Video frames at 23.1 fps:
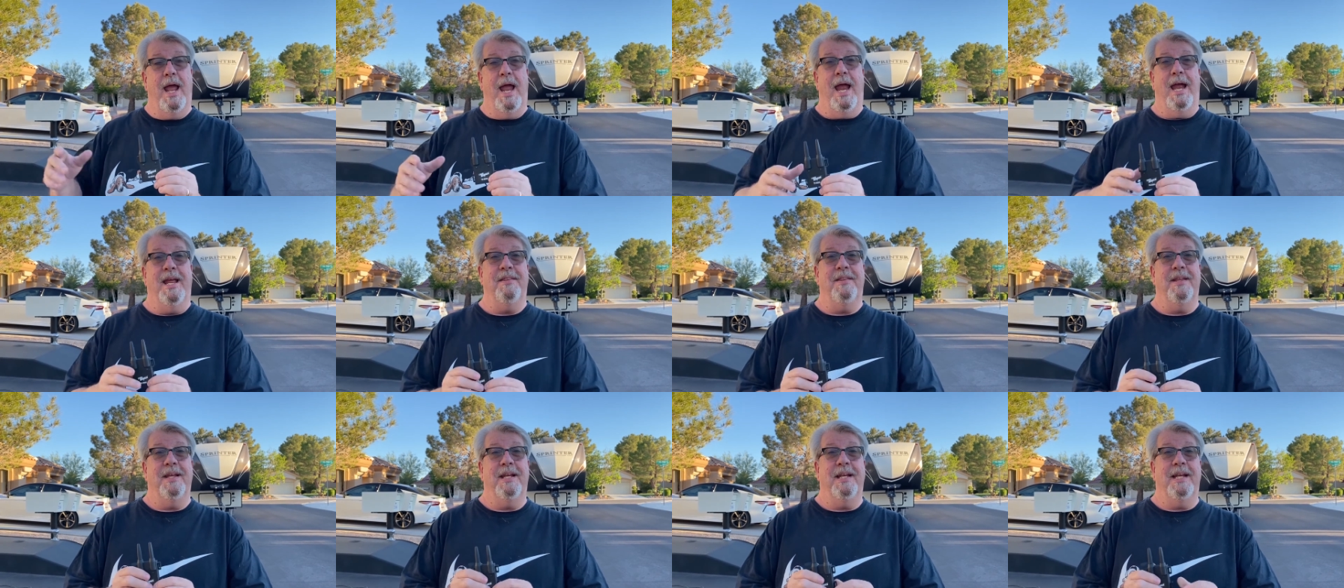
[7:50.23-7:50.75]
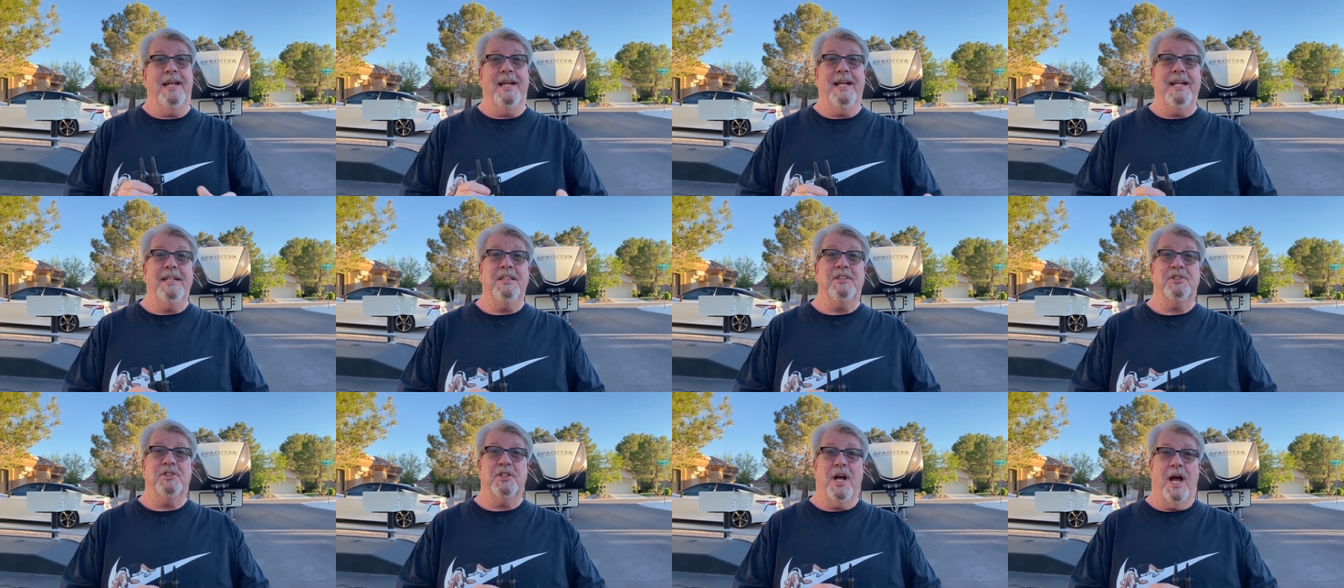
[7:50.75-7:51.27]
And then
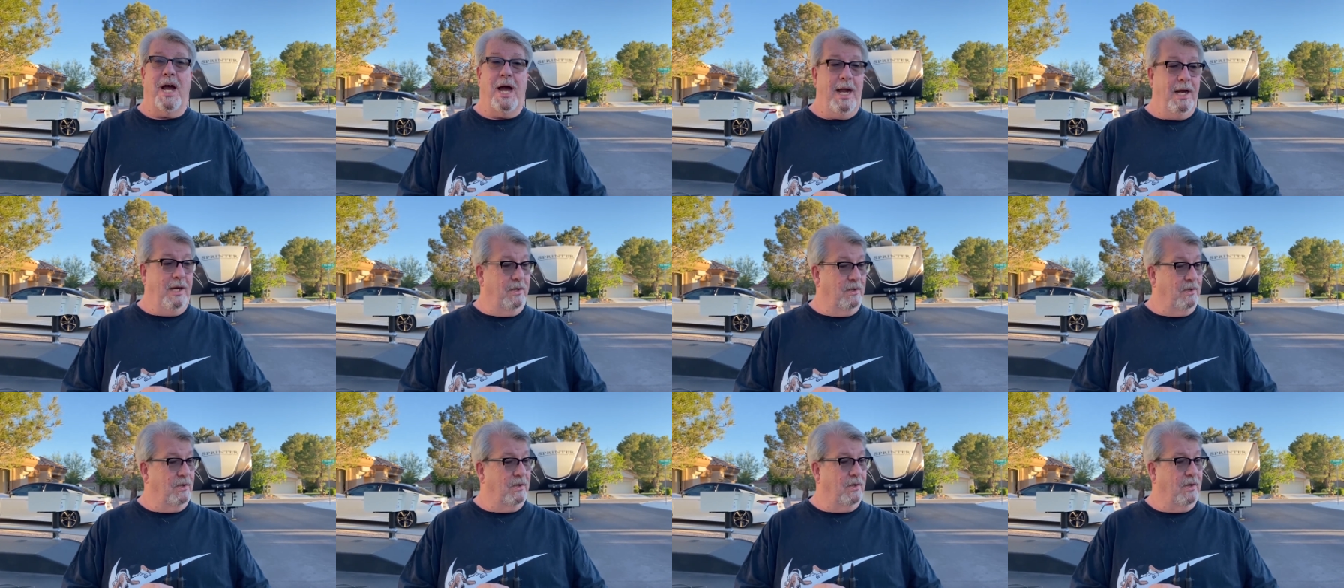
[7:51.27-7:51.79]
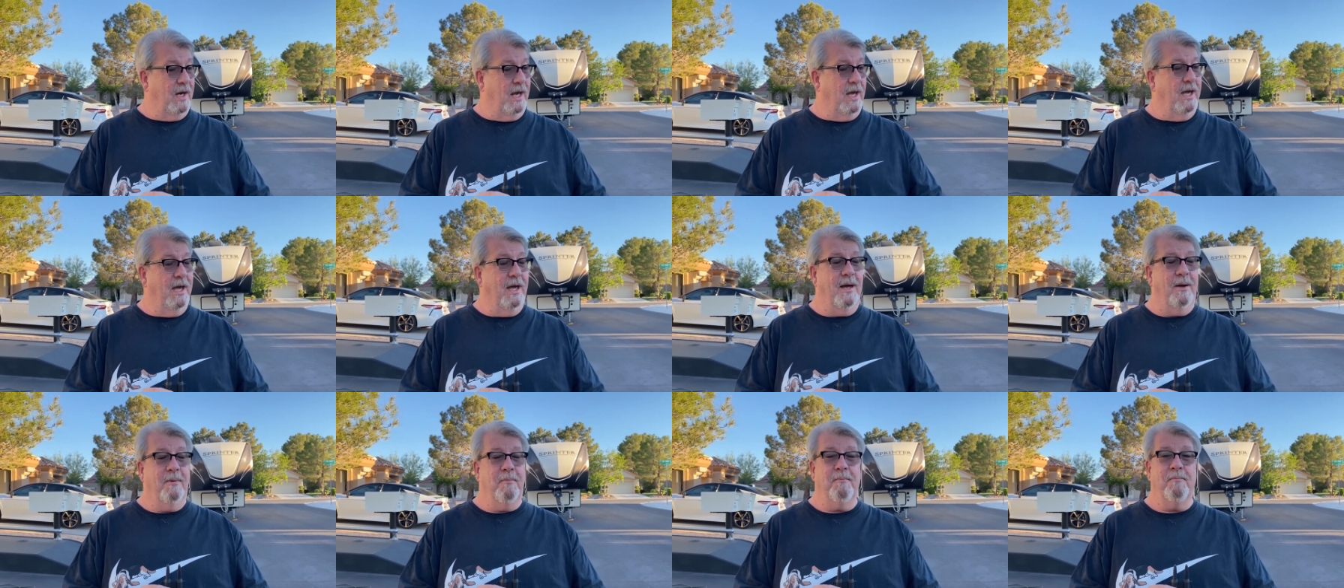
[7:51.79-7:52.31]
each tire,
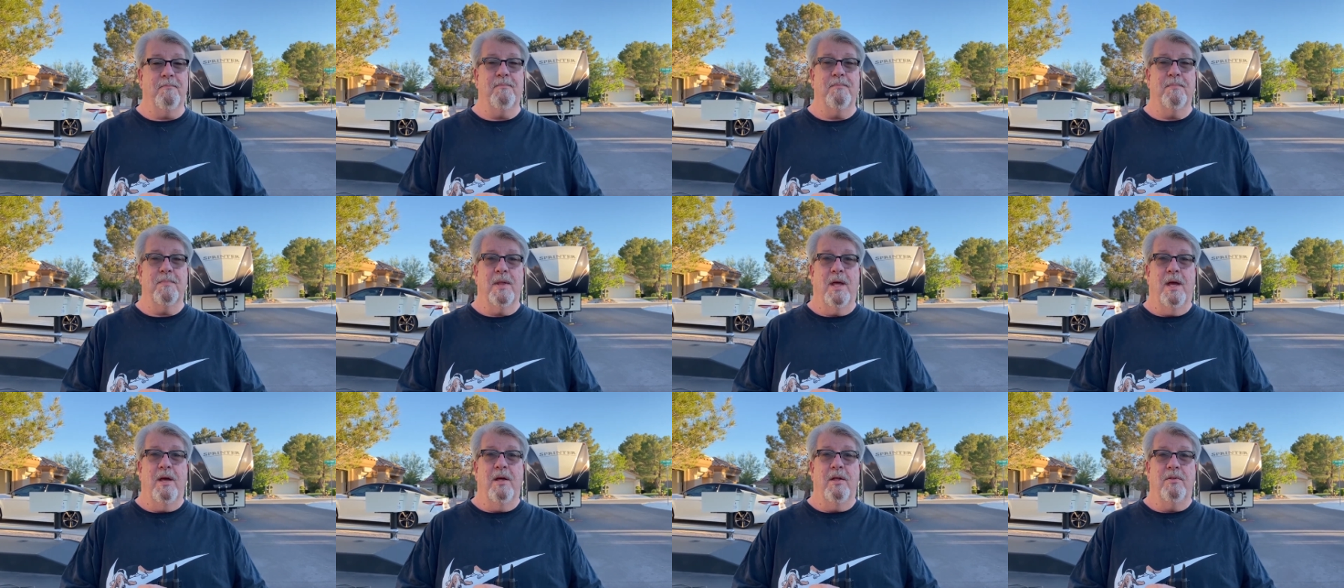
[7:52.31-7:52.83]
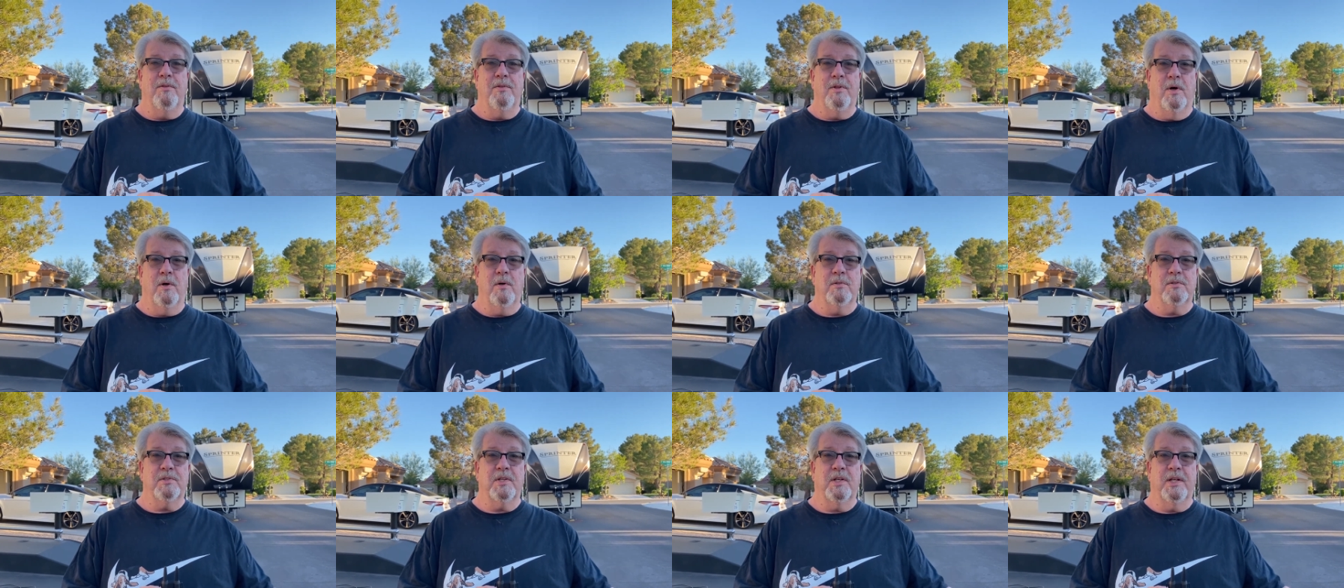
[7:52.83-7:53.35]

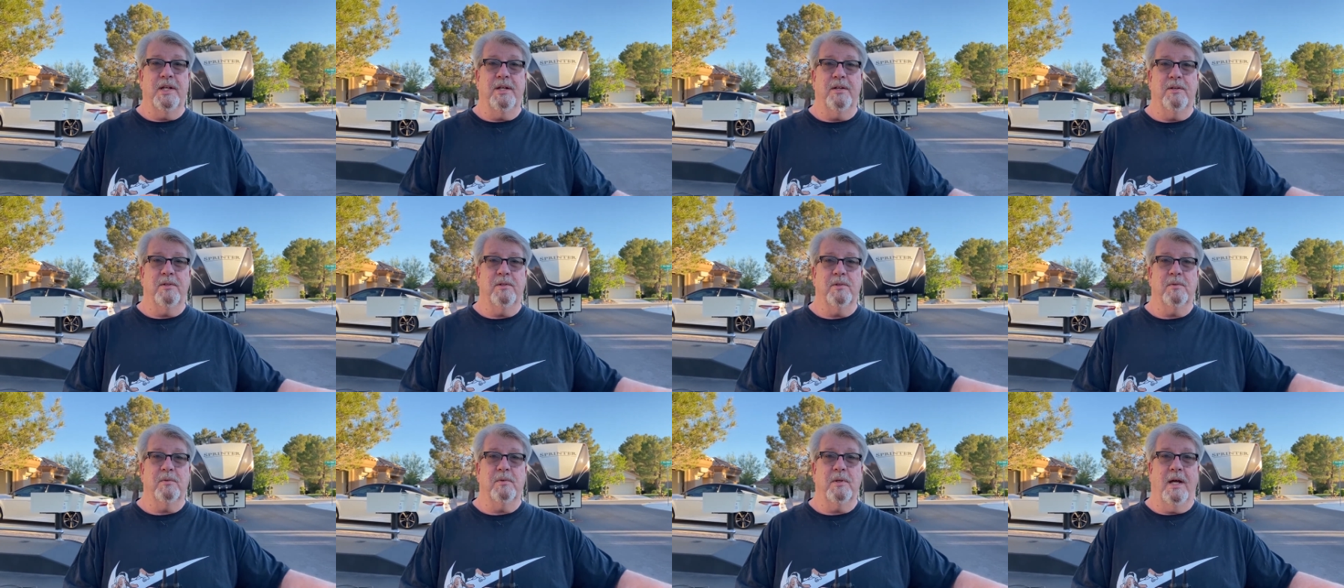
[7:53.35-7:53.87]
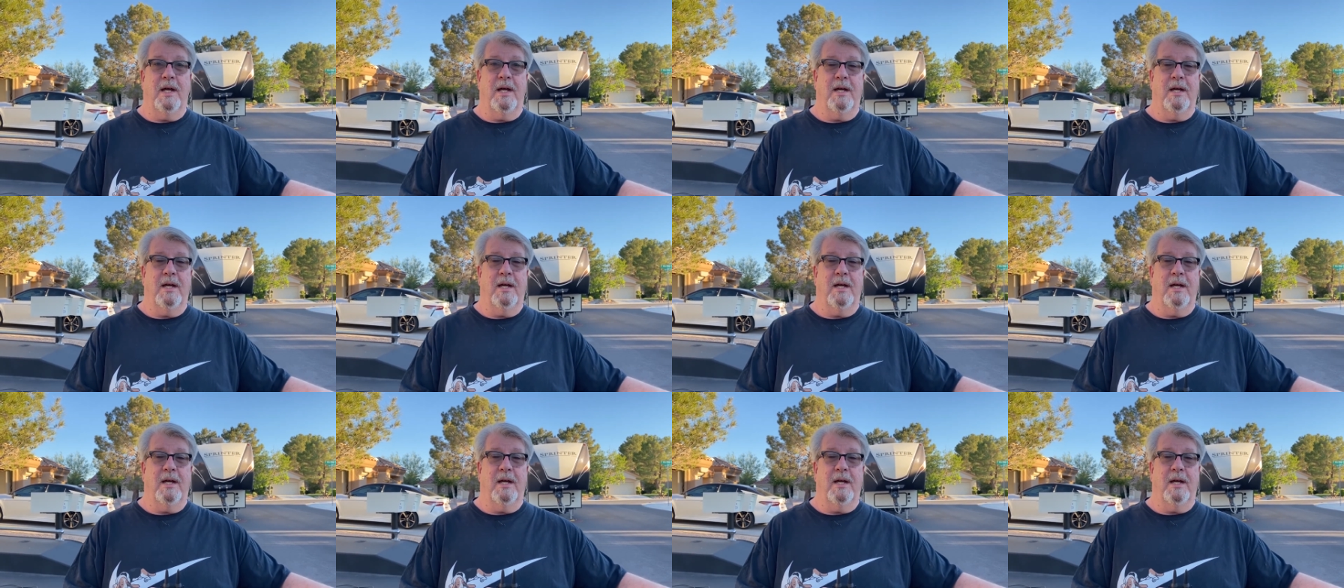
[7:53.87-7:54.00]
those little